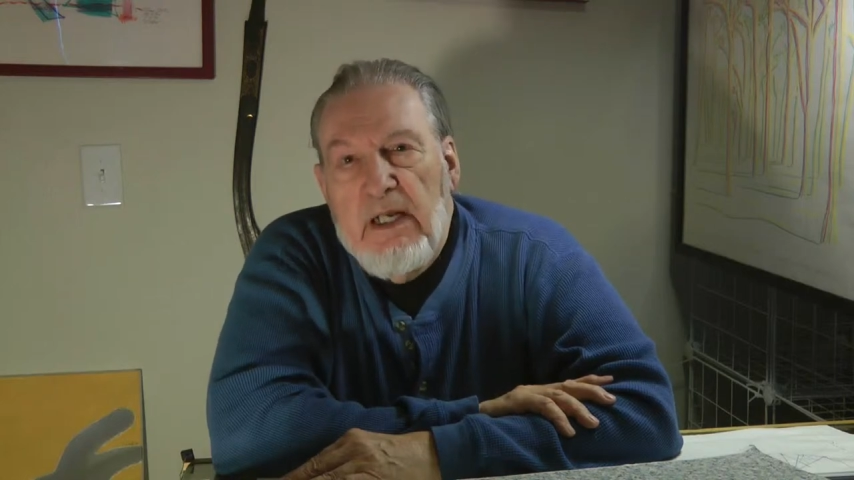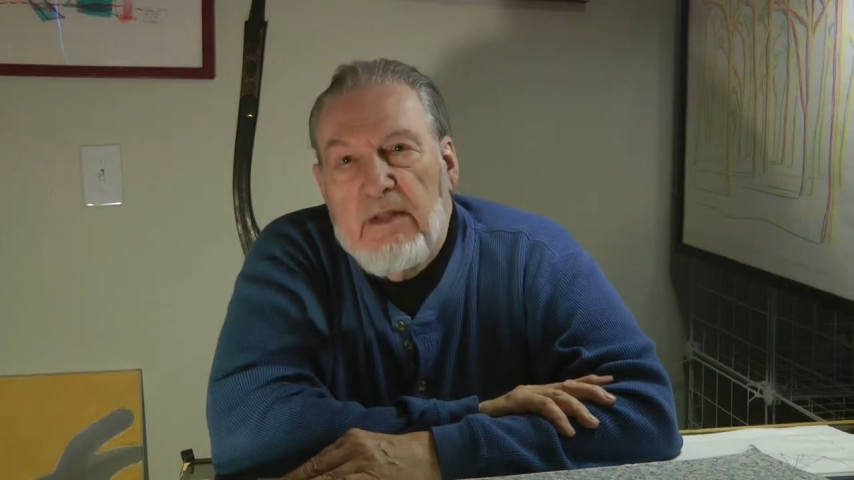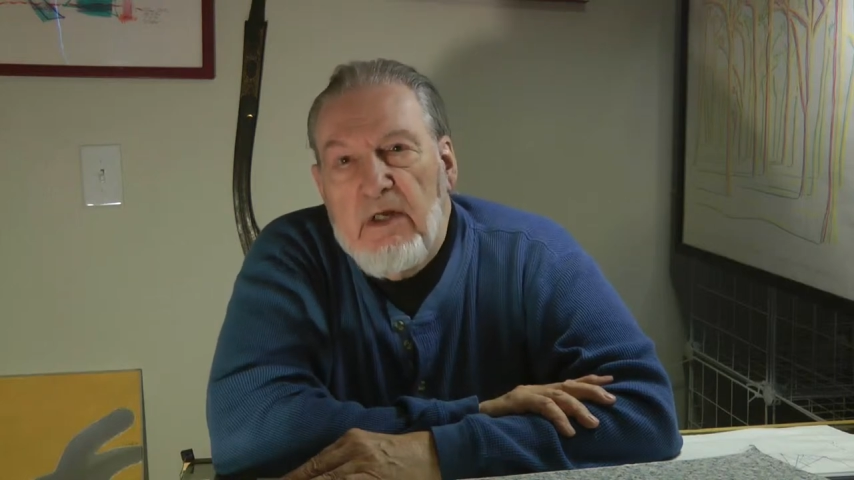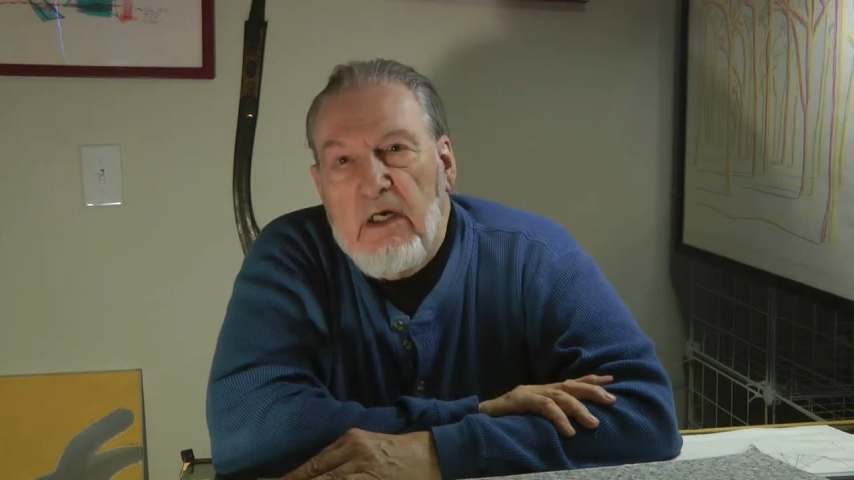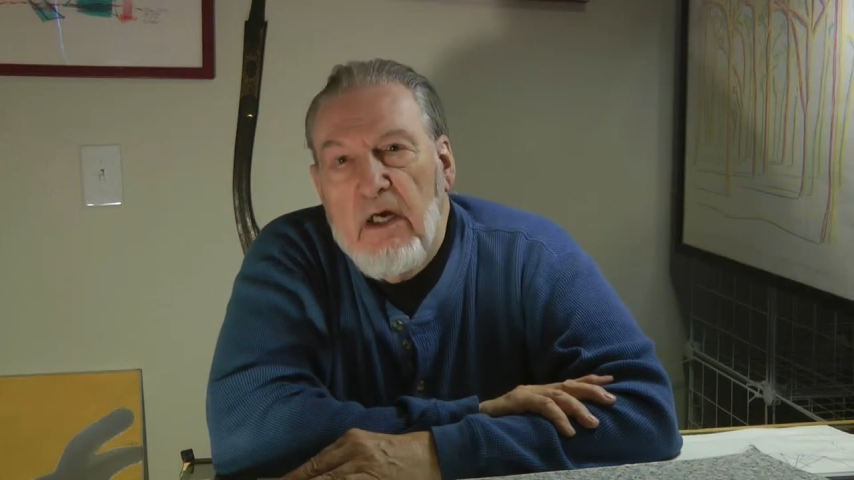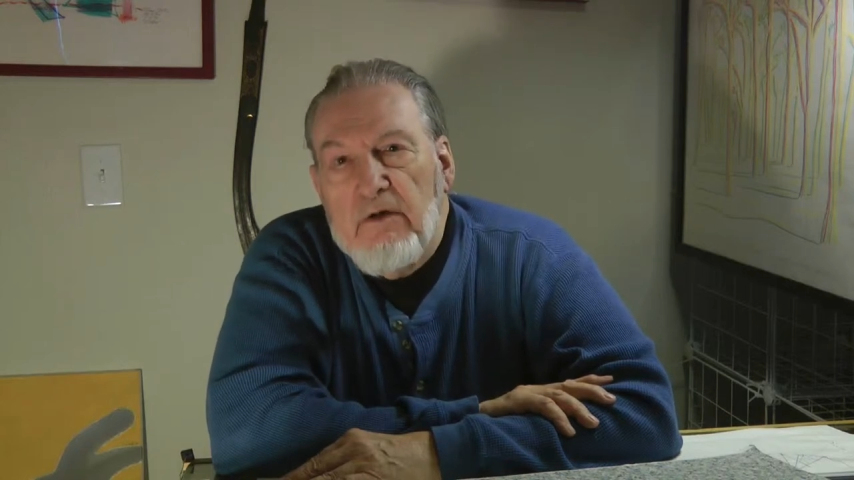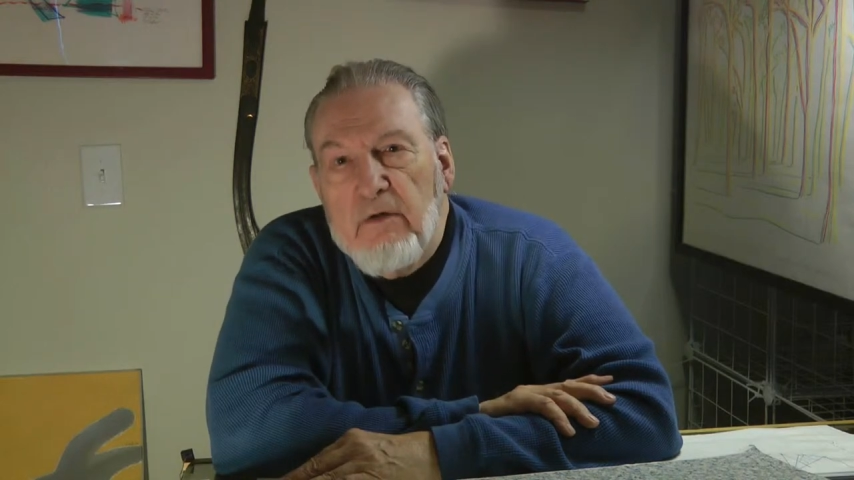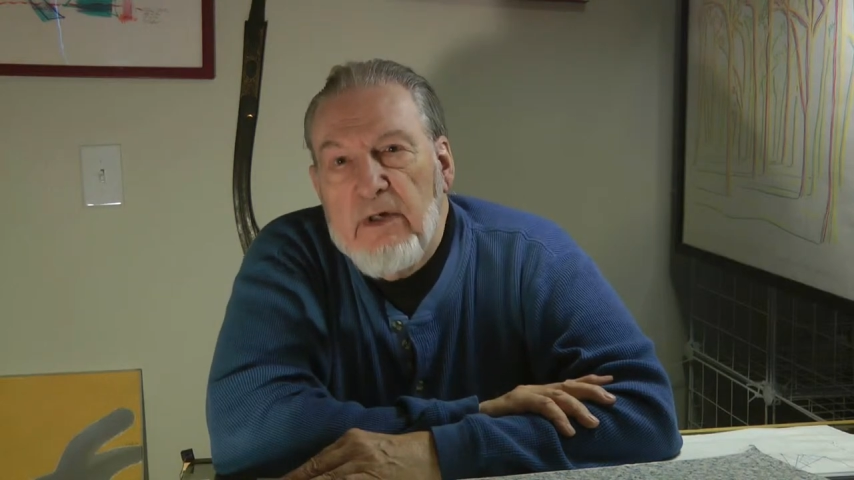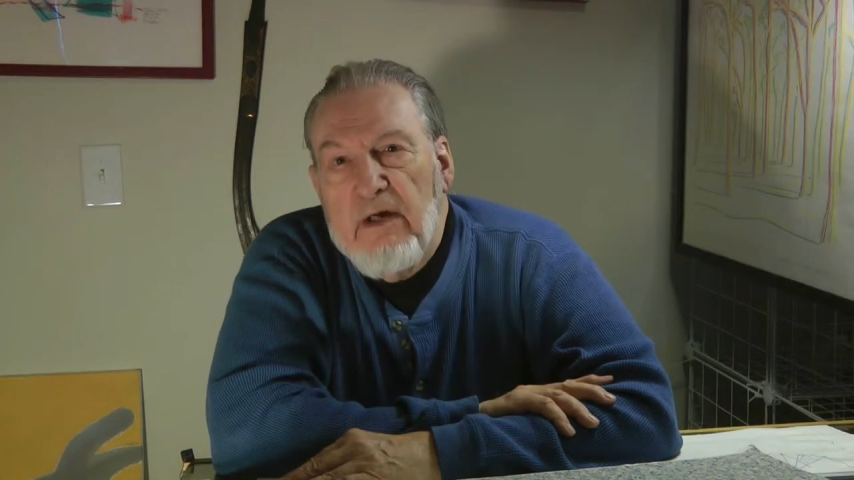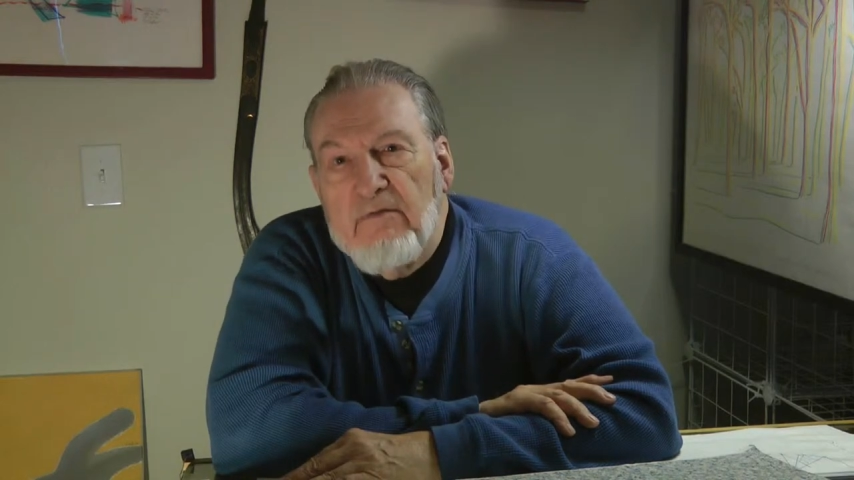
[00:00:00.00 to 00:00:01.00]
in the
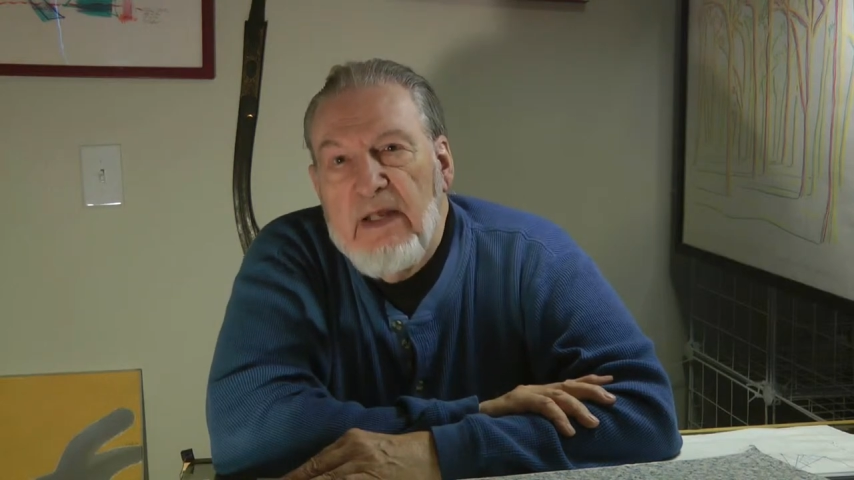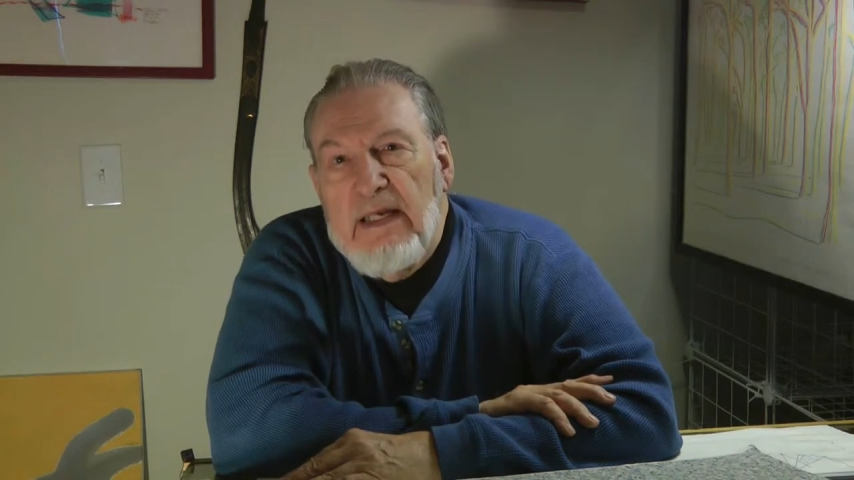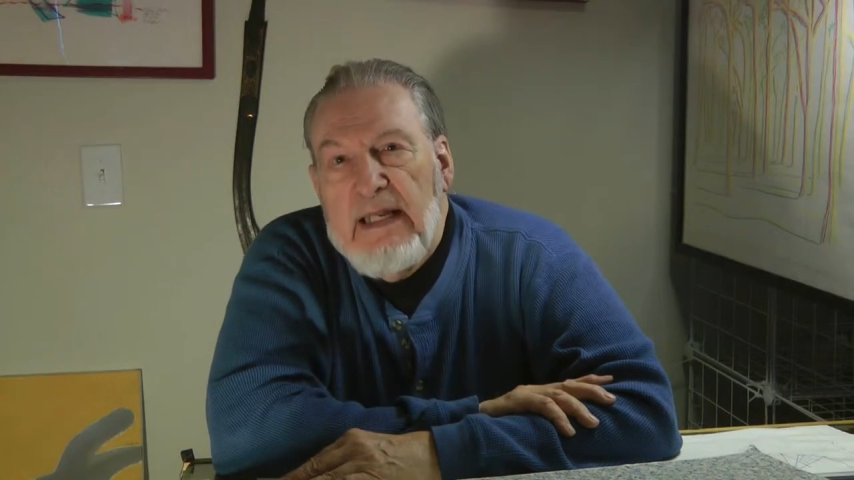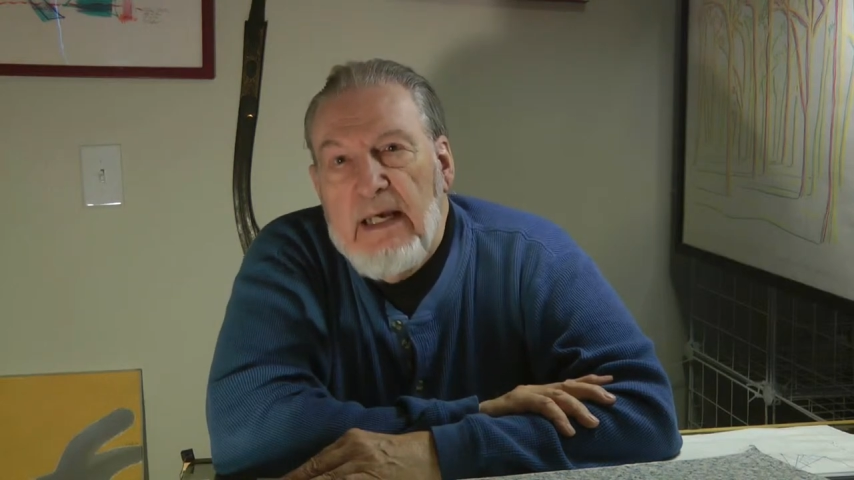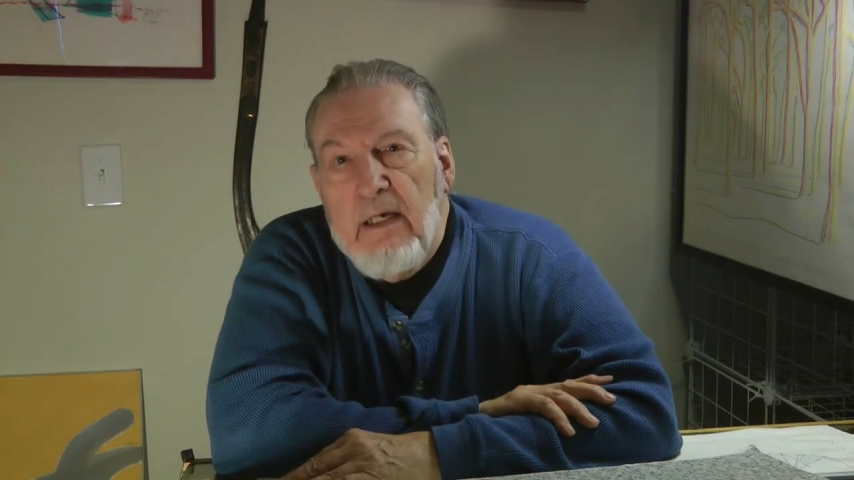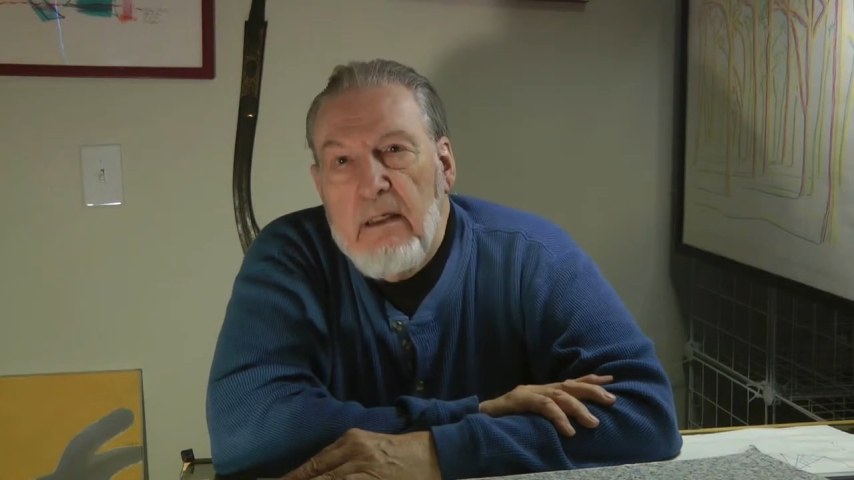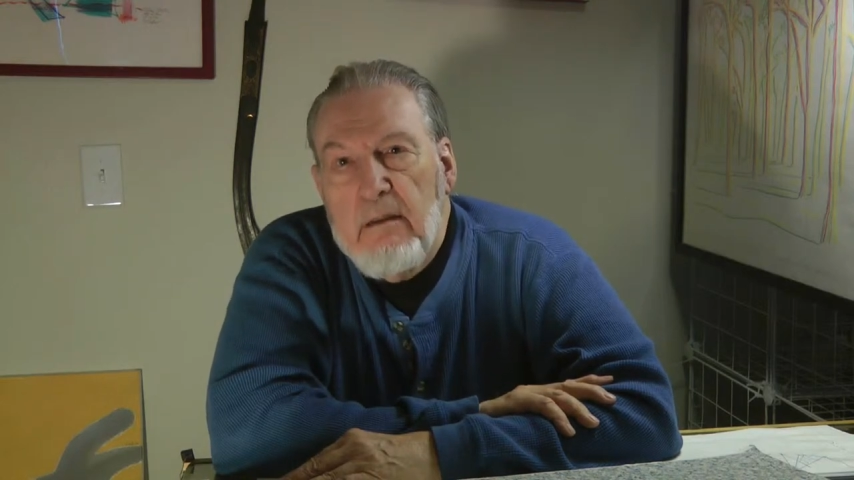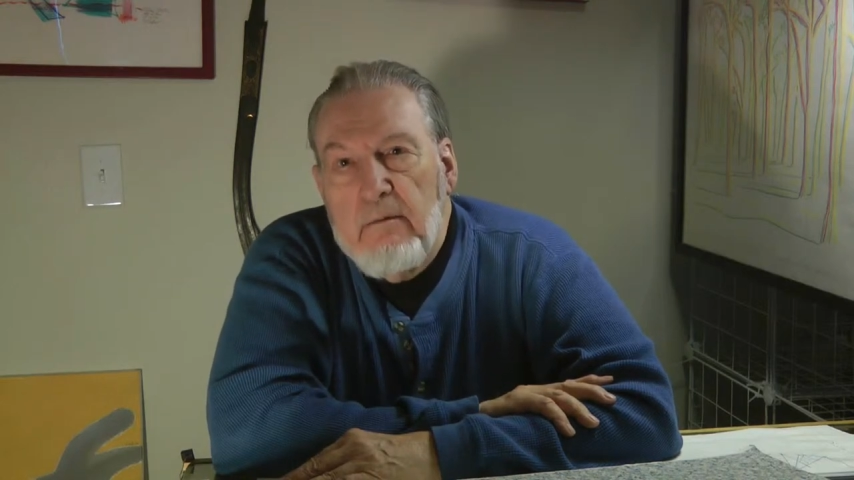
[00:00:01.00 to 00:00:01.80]
country of India.